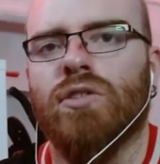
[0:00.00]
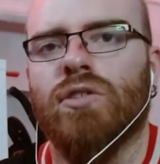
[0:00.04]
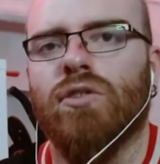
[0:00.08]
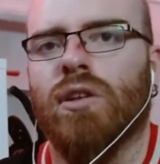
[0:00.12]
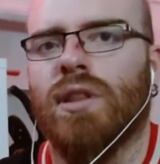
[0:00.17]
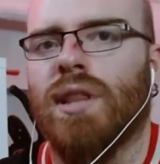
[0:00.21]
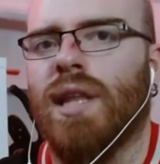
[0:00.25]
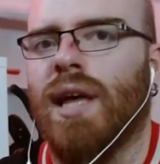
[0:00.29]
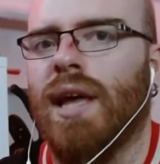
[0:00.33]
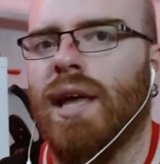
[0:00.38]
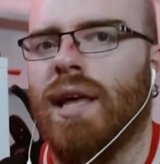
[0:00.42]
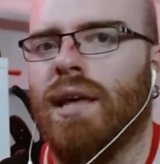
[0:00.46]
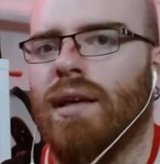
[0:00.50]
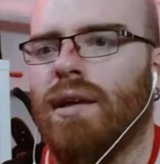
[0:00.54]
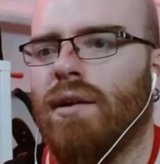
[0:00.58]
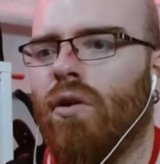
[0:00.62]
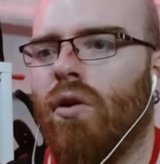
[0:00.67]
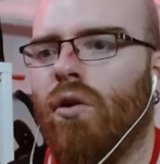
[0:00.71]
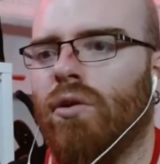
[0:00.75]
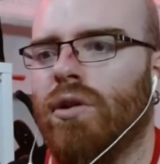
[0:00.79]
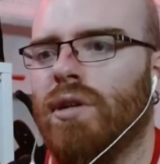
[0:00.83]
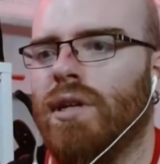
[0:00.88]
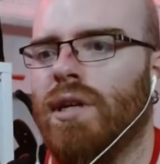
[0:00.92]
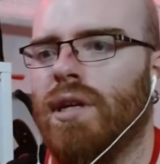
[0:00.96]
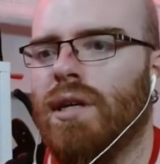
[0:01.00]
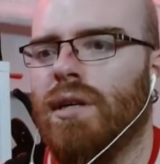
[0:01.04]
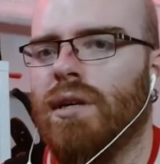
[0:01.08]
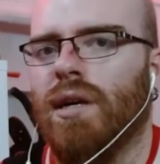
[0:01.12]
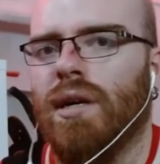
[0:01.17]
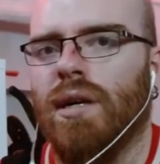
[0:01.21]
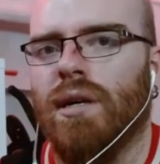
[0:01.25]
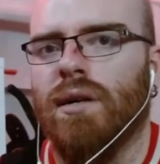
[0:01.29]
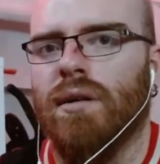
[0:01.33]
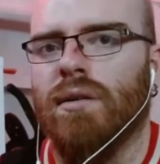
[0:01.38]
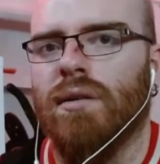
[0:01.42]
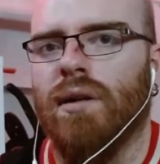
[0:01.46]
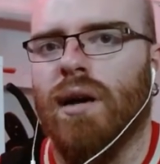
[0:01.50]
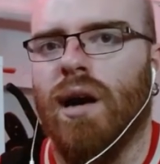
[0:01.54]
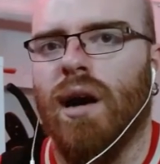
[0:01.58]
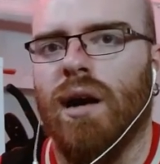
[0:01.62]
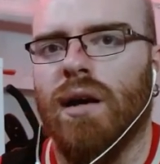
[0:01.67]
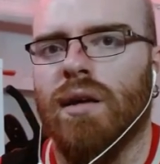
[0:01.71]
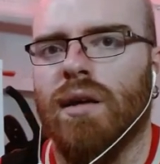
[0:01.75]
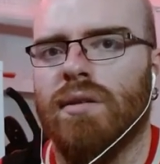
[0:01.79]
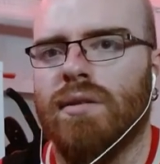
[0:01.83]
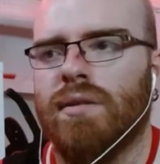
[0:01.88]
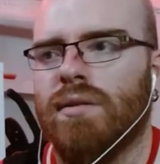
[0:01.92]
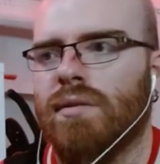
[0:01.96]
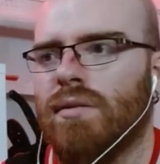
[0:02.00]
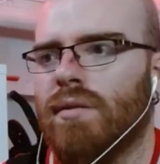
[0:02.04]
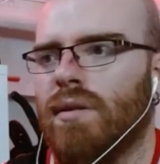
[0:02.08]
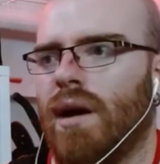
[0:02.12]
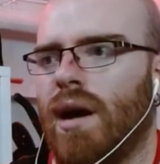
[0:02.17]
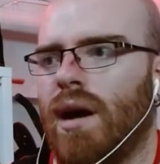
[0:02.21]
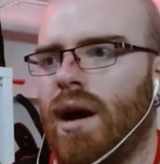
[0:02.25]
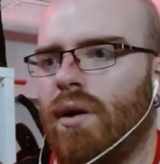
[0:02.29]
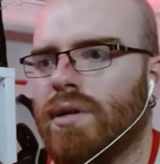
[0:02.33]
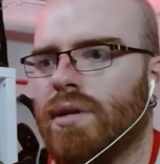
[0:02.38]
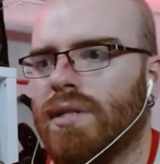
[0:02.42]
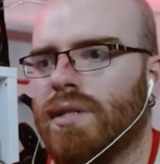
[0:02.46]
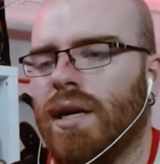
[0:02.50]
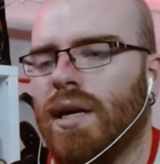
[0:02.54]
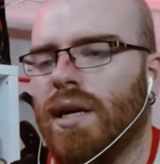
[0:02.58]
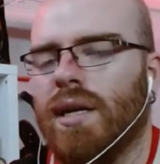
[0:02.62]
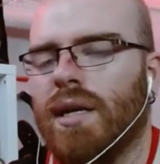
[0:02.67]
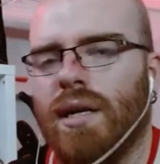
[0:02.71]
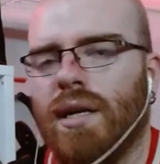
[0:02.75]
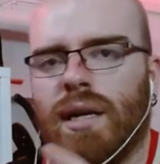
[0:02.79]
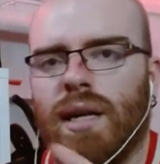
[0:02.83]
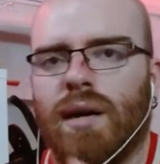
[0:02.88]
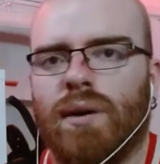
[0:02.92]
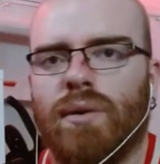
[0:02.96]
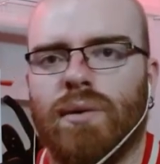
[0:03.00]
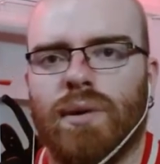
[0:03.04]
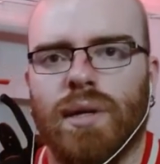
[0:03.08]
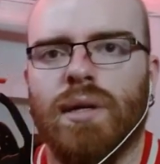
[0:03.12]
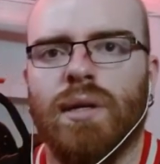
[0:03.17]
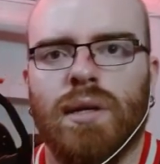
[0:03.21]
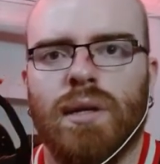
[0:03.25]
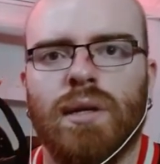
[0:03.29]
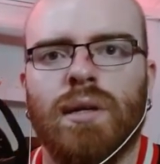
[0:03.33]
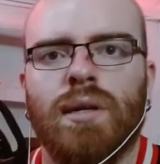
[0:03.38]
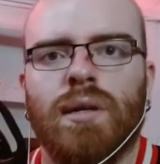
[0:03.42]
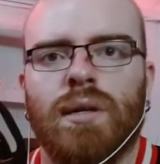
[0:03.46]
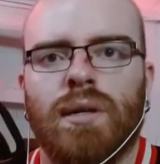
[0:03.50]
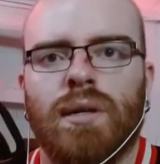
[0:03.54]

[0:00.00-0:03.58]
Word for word: It's not like only us, our son, and our